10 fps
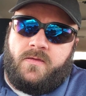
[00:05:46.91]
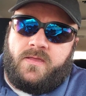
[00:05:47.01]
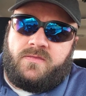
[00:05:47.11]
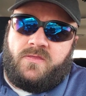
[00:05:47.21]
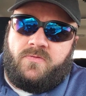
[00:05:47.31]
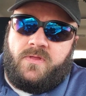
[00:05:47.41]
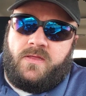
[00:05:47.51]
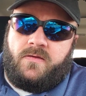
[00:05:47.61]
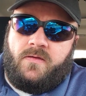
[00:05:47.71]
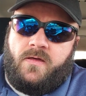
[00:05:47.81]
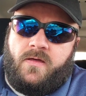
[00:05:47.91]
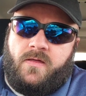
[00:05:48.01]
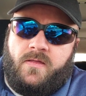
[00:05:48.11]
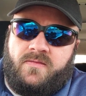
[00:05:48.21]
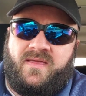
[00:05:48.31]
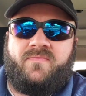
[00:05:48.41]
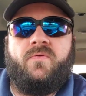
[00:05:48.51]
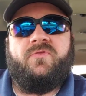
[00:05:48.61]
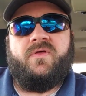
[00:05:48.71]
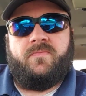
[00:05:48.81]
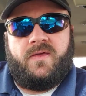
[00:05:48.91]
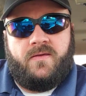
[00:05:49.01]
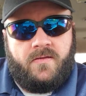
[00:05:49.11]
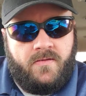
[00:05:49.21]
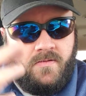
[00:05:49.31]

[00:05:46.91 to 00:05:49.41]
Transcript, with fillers: continuing uh, Devil Within Me.